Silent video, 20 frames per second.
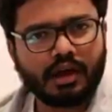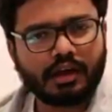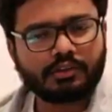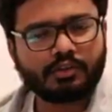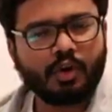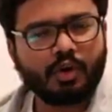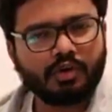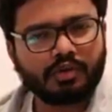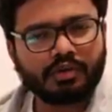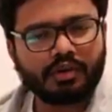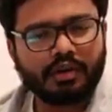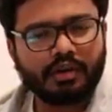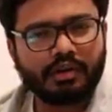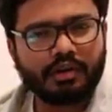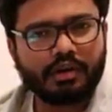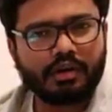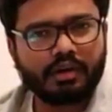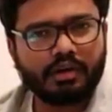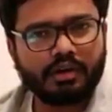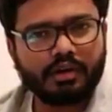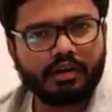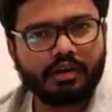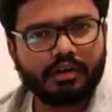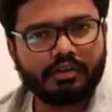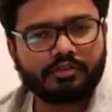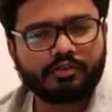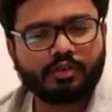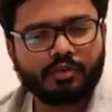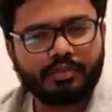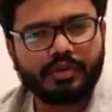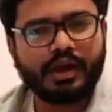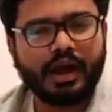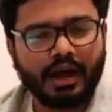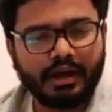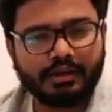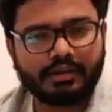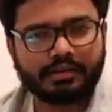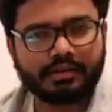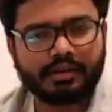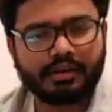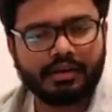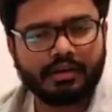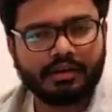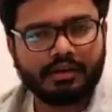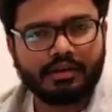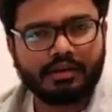I thought uh, it should be higher